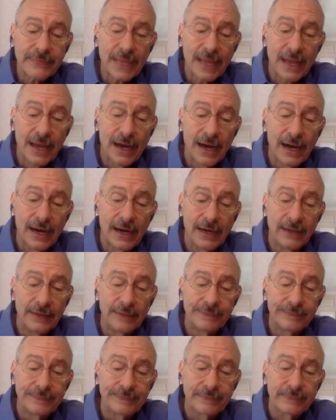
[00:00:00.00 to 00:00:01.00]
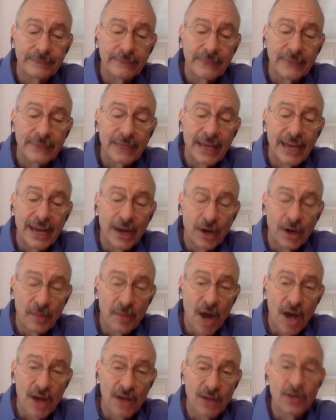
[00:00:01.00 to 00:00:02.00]
uh, error
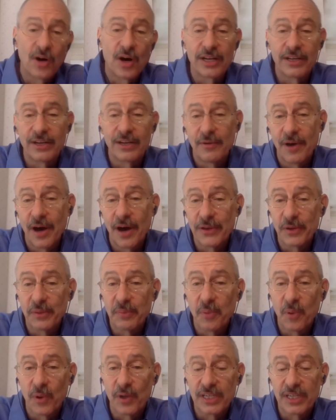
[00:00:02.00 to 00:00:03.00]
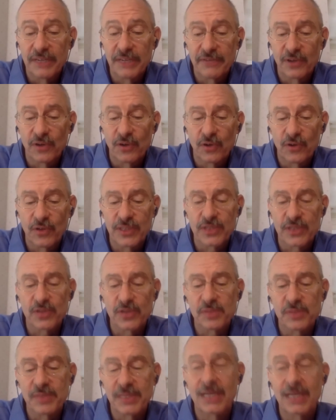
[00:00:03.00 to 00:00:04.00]
model on other more difficult crystals
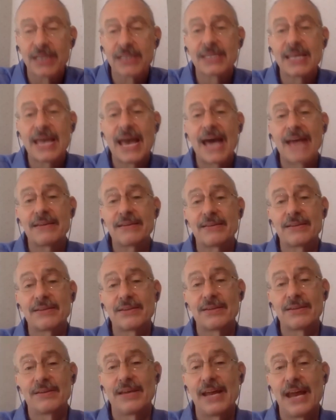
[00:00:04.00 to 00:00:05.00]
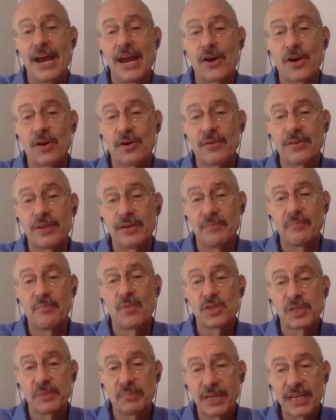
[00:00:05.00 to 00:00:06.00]
because that error, the
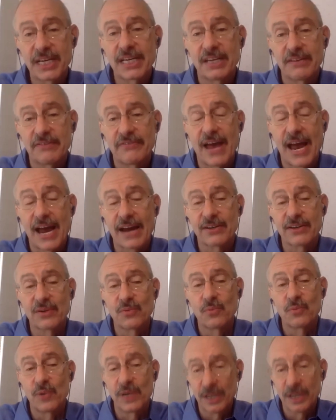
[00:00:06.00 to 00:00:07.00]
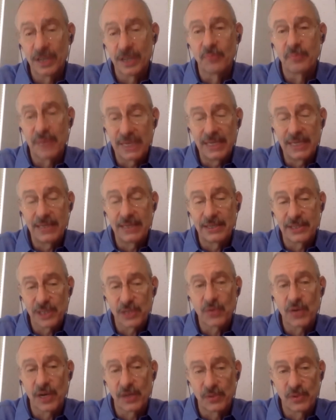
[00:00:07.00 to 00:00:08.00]
multiplicative factor, will be the
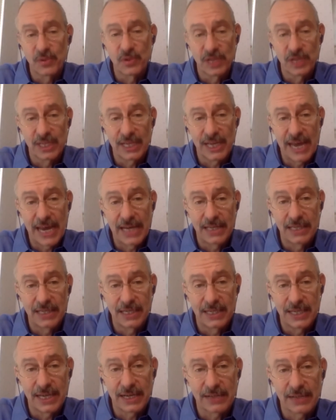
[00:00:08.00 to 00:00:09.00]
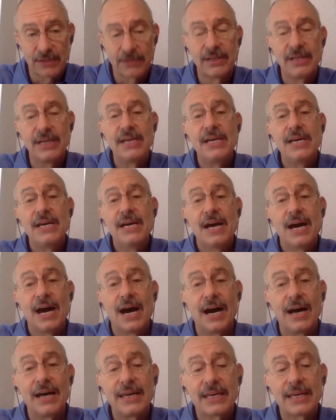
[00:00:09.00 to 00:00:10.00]
square root of the gain of the detector.
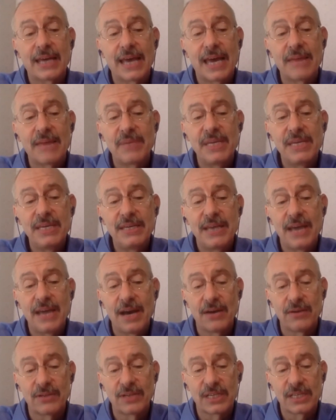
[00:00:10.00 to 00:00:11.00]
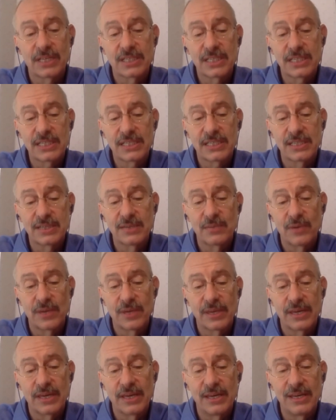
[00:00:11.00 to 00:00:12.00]
Uh, it can be held consistent
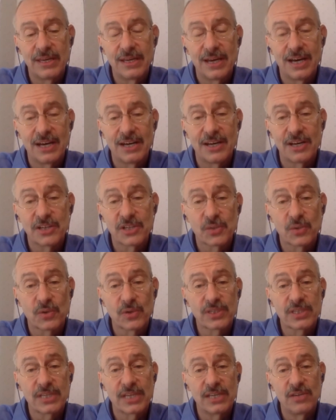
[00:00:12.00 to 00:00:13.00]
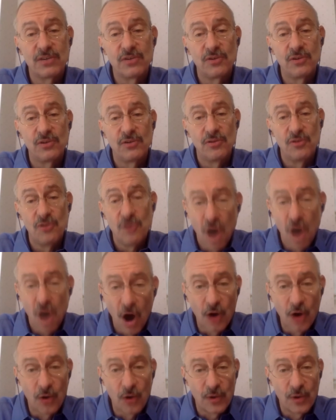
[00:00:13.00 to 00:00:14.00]
with a, a, source that you
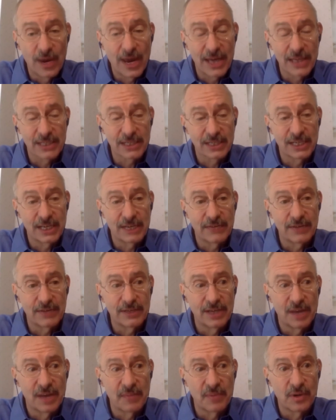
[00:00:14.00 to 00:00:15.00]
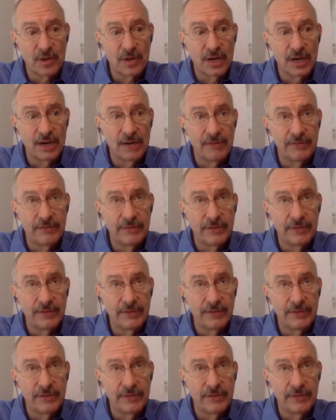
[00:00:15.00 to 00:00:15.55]
know has a given number of